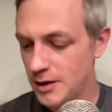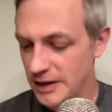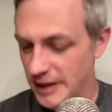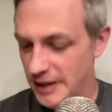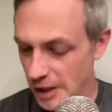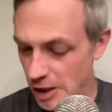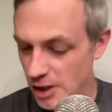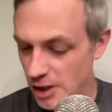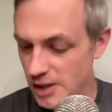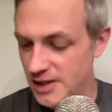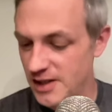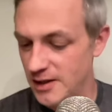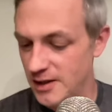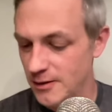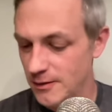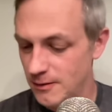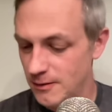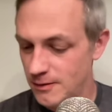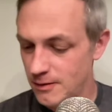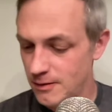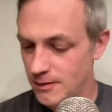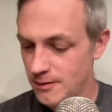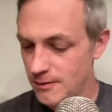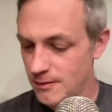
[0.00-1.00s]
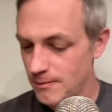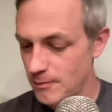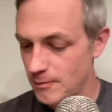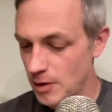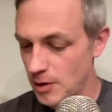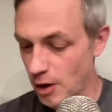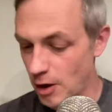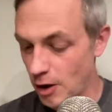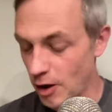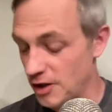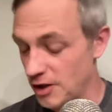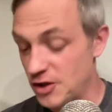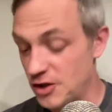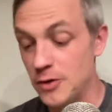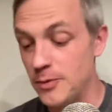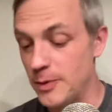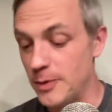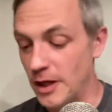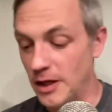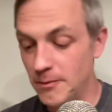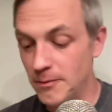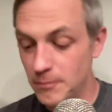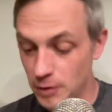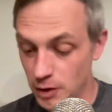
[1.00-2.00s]
Carrington, or excuse
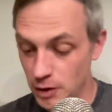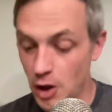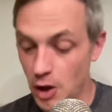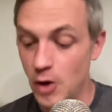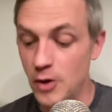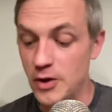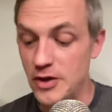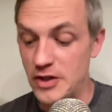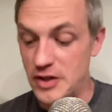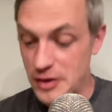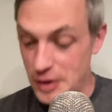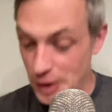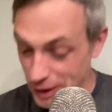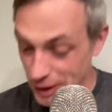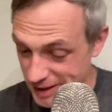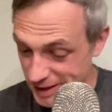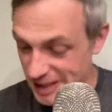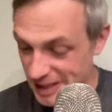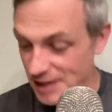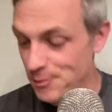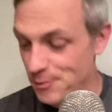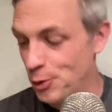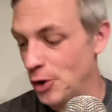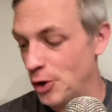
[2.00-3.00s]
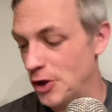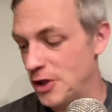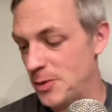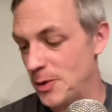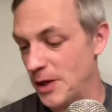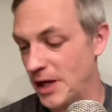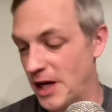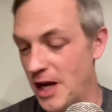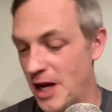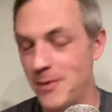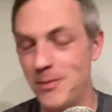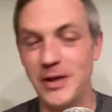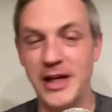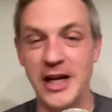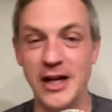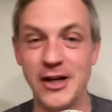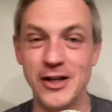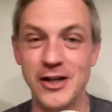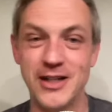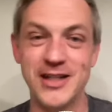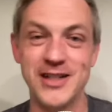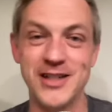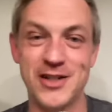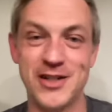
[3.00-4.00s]
me, Lowe is thirteen points per game.
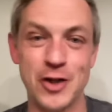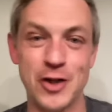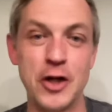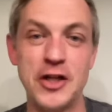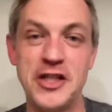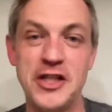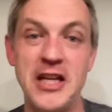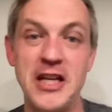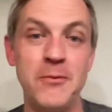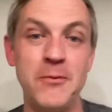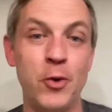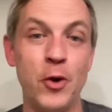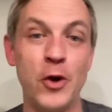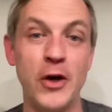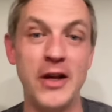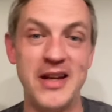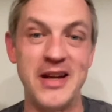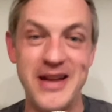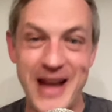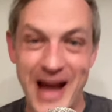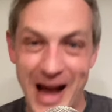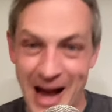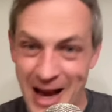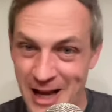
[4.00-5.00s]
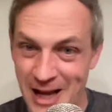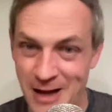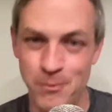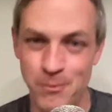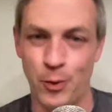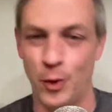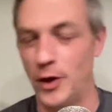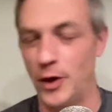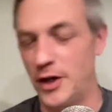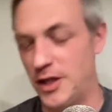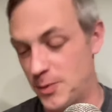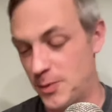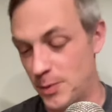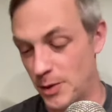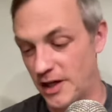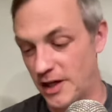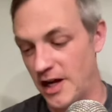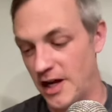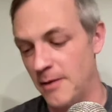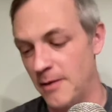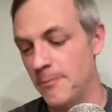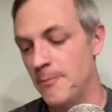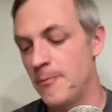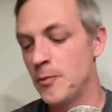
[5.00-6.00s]
Carrington is thirteen point nine points per
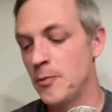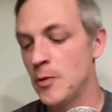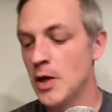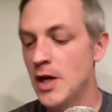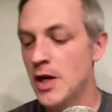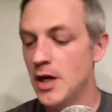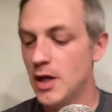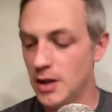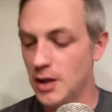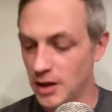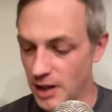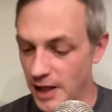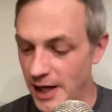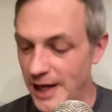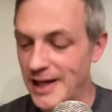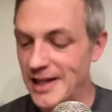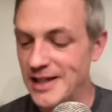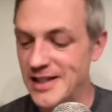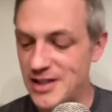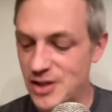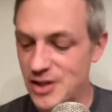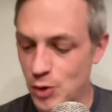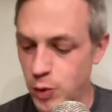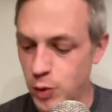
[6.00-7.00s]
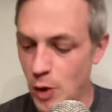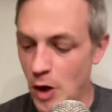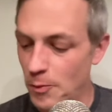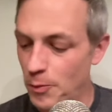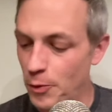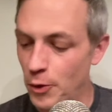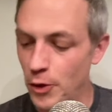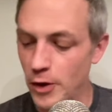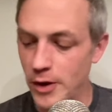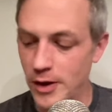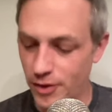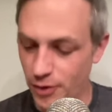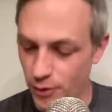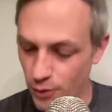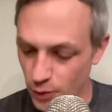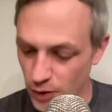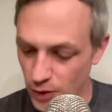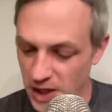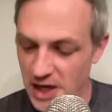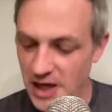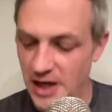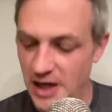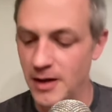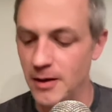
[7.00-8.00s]
game. Leggett is twelve point
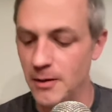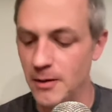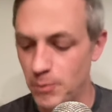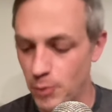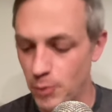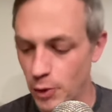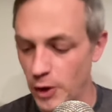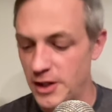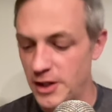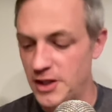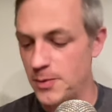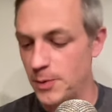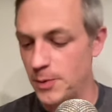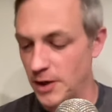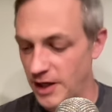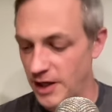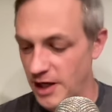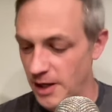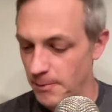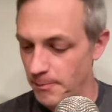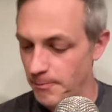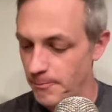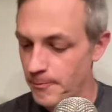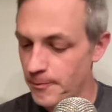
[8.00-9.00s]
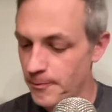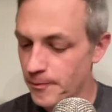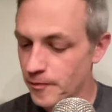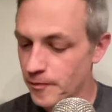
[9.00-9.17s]
three points per game.